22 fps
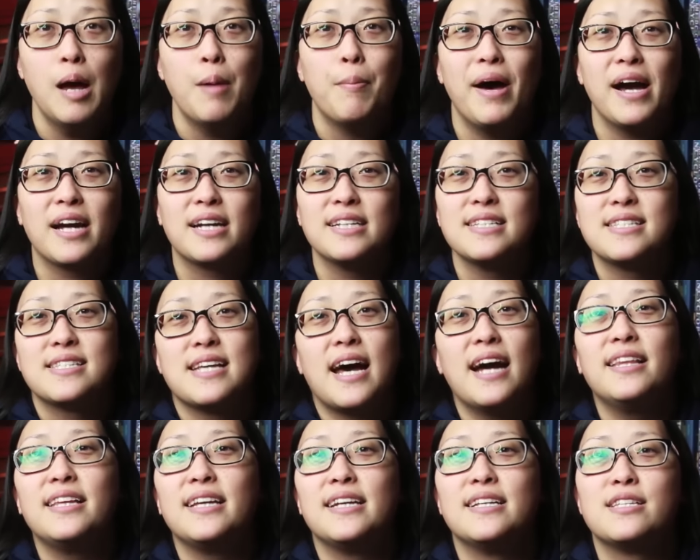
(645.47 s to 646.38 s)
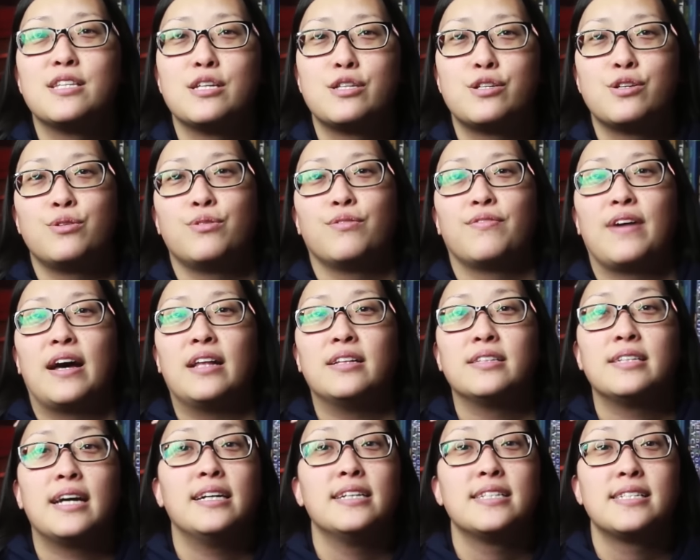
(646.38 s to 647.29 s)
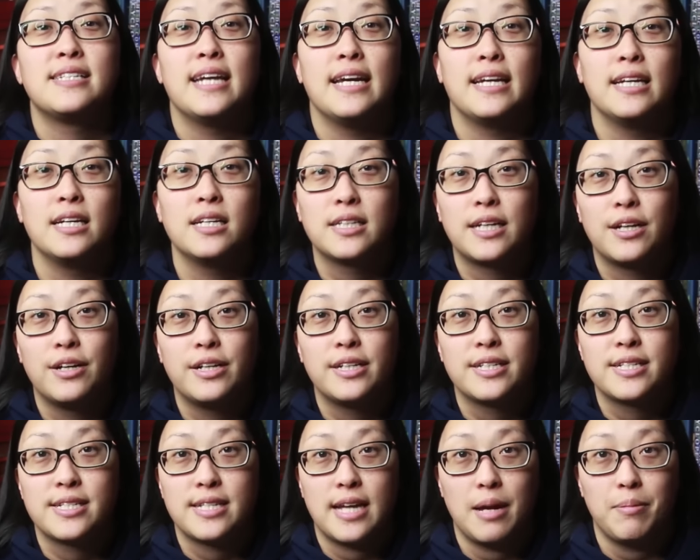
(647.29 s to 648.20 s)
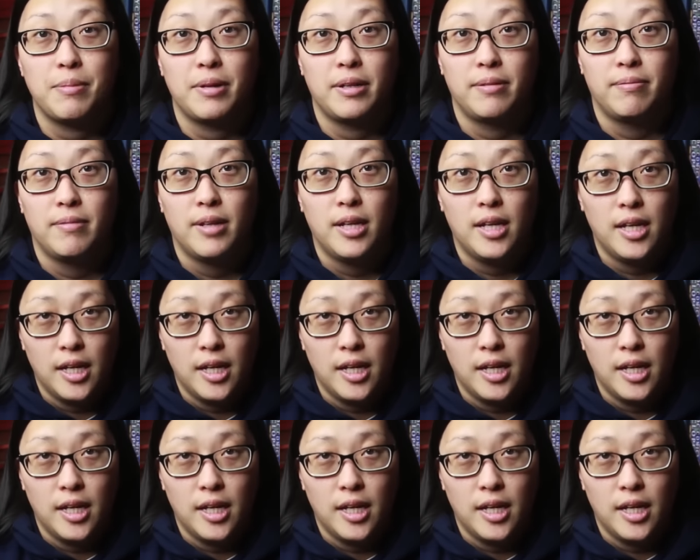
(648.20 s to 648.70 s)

Back inside the Institute, Valentine is taking Clary to Simon.